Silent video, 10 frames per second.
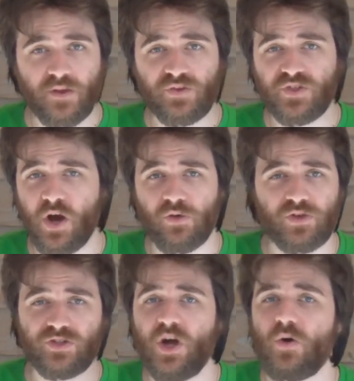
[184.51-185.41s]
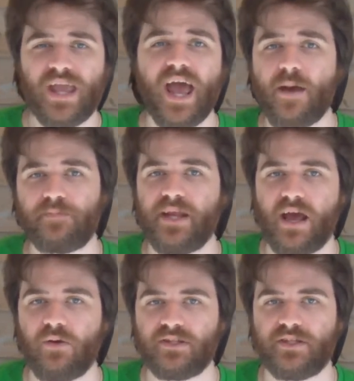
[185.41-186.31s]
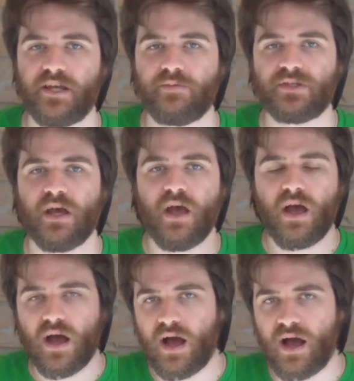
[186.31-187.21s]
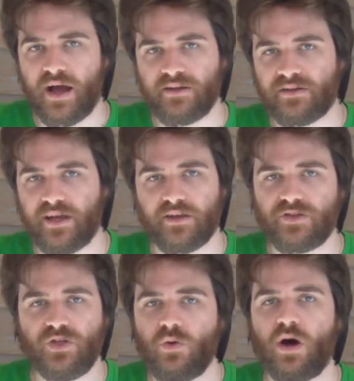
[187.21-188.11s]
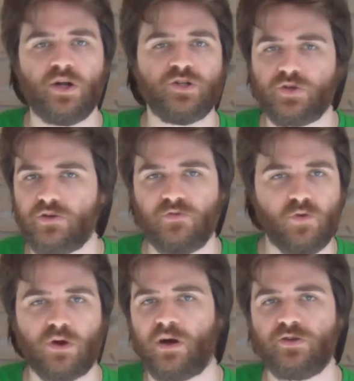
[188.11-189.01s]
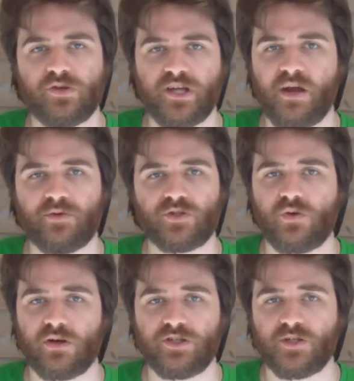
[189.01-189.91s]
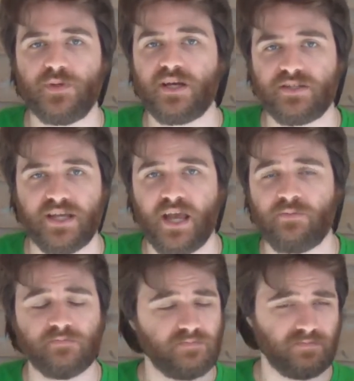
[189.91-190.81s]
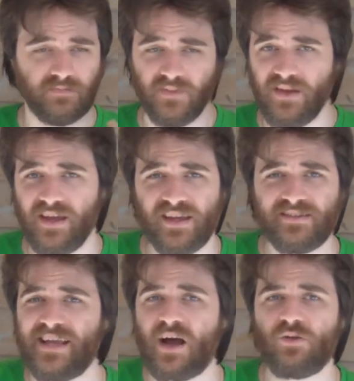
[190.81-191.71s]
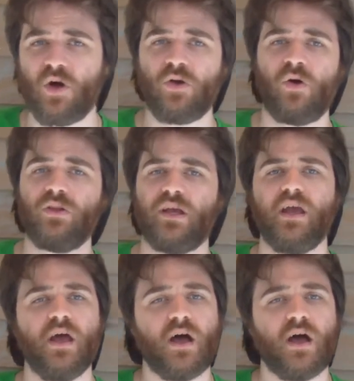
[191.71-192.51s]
So there's no cap now, it seems, on like 200 or 400 gamer scores just because the game is download only.